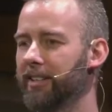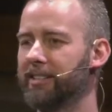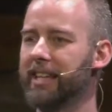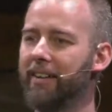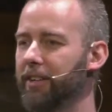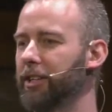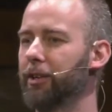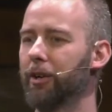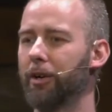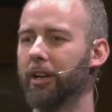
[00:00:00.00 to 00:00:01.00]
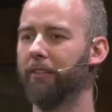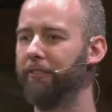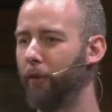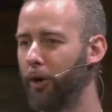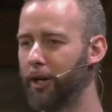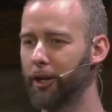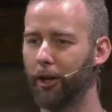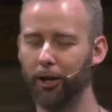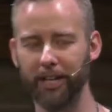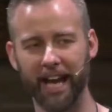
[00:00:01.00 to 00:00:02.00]
a 7-year-old, a
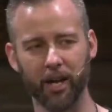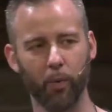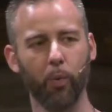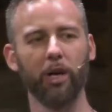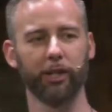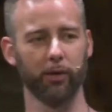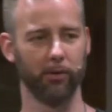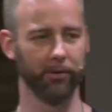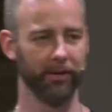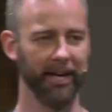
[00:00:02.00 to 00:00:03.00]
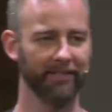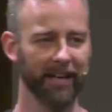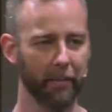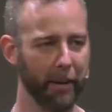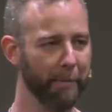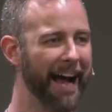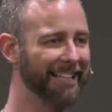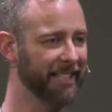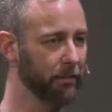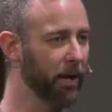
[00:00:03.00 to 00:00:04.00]
4-year-old, and a 1-year-old. I've got my
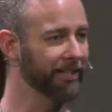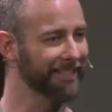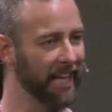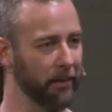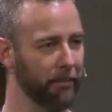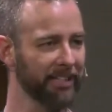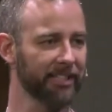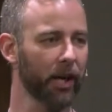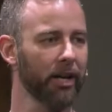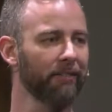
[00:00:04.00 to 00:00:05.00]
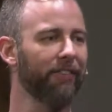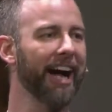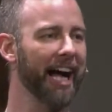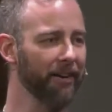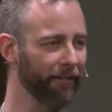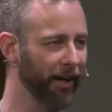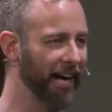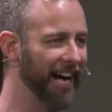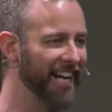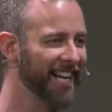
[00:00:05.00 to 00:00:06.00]
basketball team, my starting 5, all
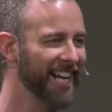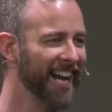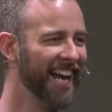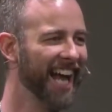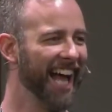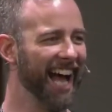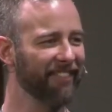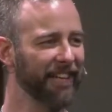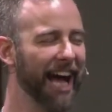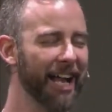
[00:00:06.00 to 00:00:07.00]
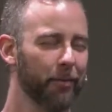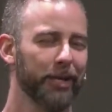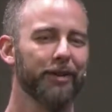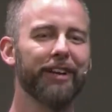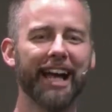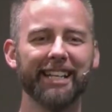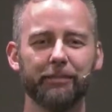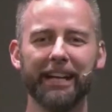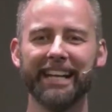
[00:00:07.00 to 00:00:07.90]
right? I've got them. When you've got as many